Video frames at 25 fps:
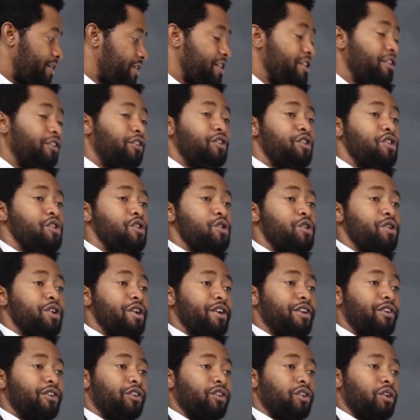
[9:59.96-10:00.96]
these
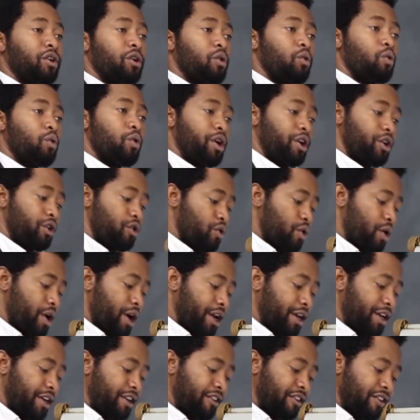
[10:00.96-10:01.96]
theories, when you
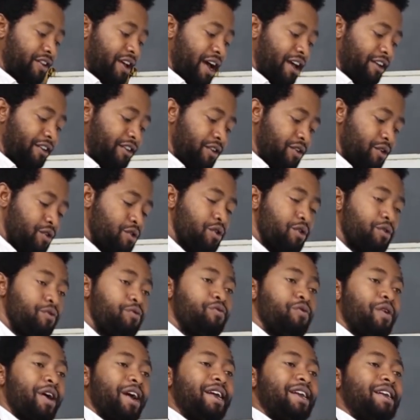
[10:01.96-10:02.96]
are discussing your
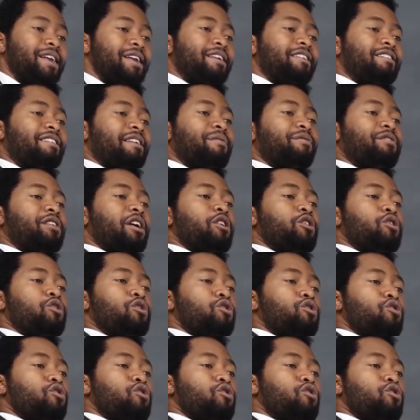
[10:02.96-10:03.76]
findings after you